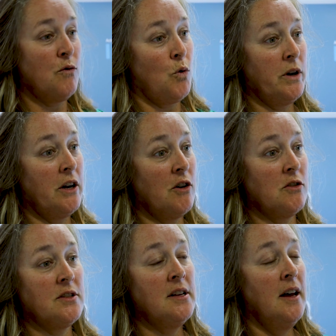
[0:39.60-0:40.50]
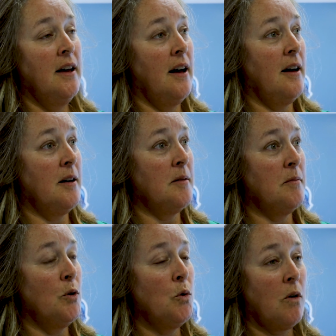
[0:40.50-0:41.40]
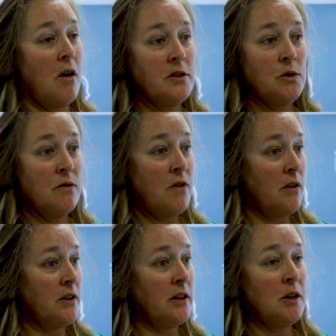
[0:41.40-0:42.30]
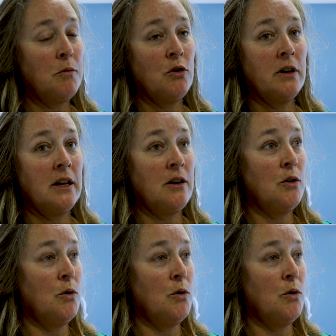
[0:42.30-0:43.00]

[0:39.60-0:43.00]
four years, um, who are also involved in the community,